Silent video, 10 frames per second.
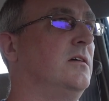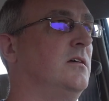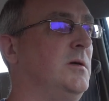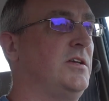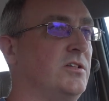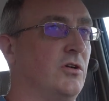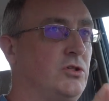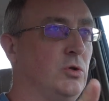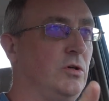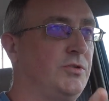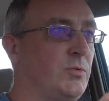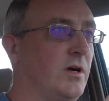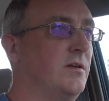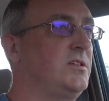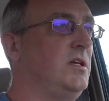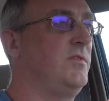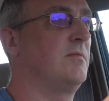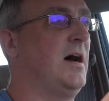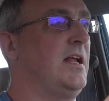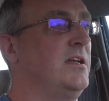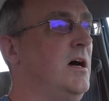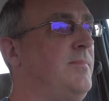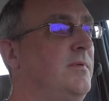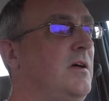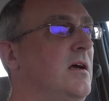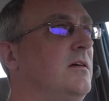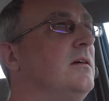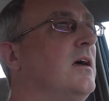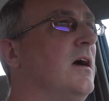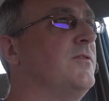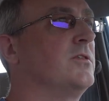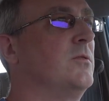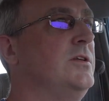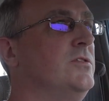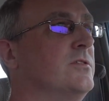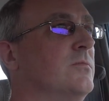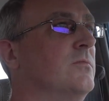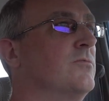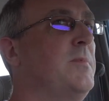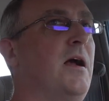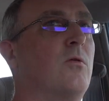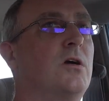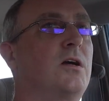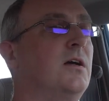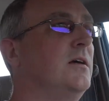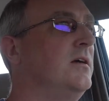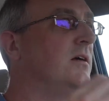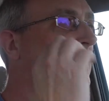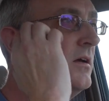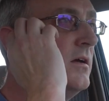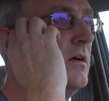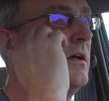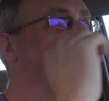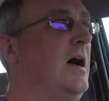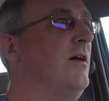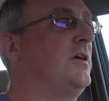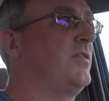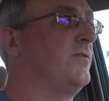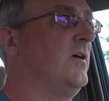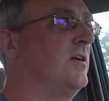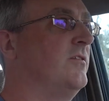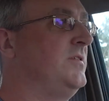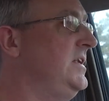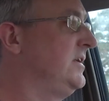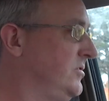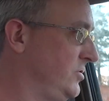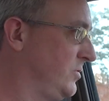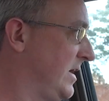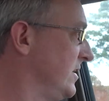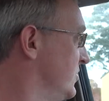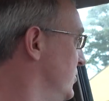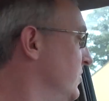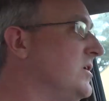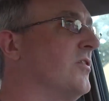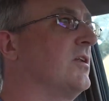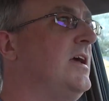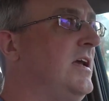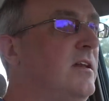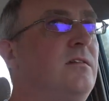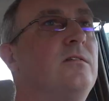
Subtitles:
Passing O'Toole's, where this evening might end up after we do some repair work. Now I've got the fun of needing to get into the other lane.